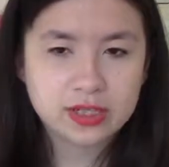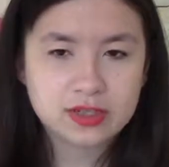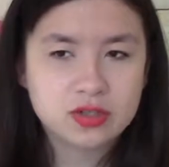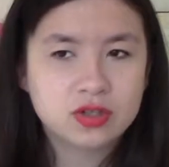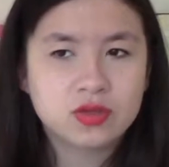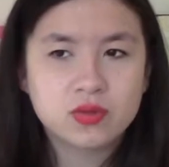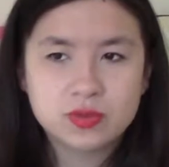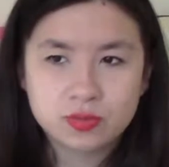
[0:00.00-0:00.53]
So you
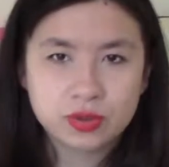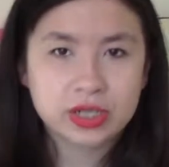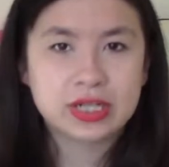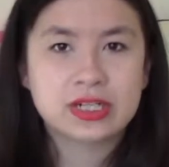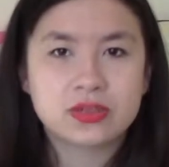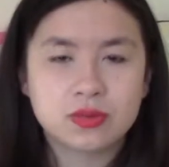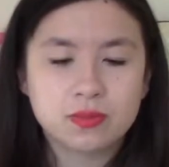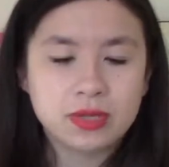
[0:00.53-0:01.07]
can always bring it
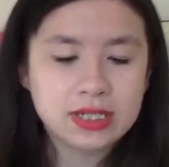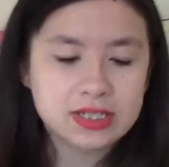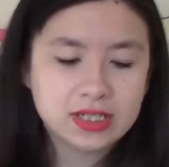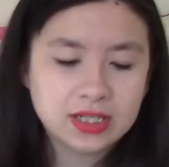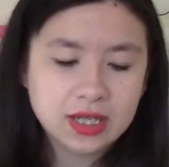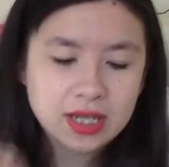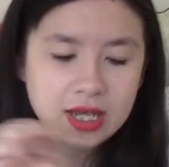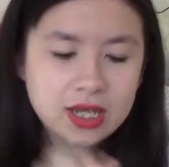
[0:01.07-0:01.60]
into a
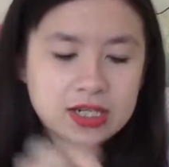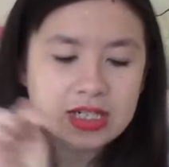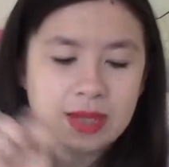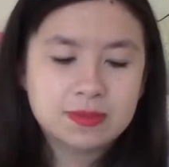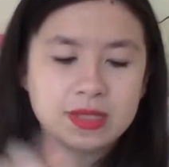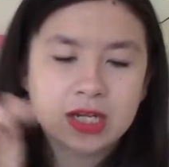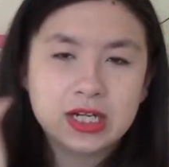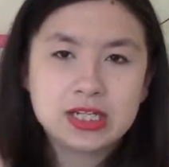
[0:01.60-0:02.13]
meeting,
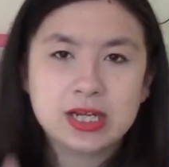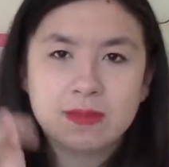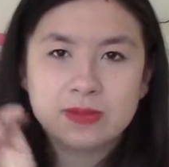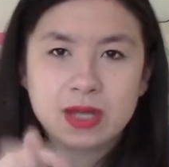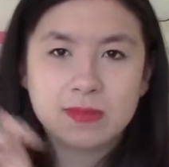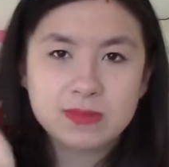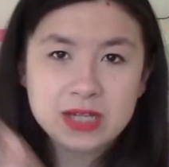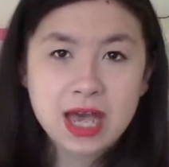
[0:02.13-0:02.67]
tap, tap,
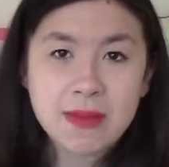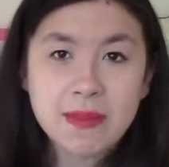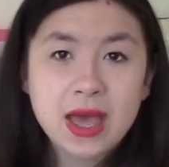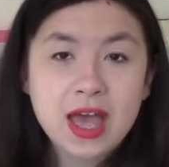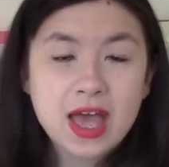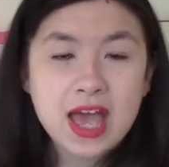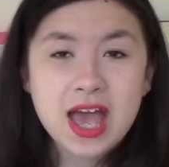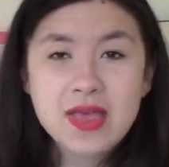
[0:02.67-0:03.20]
tap, tap,
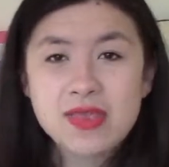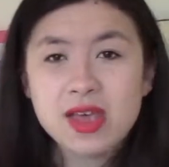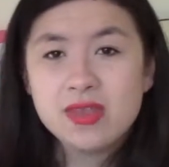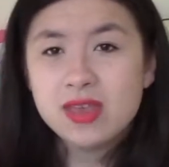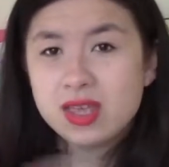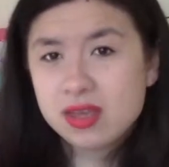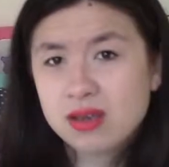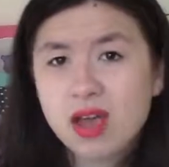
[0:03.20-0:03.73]
and then
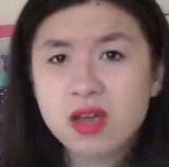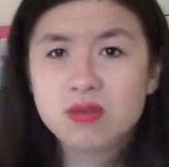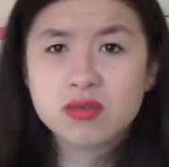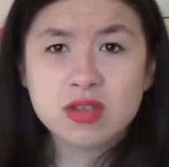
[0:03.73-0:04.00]
there you go.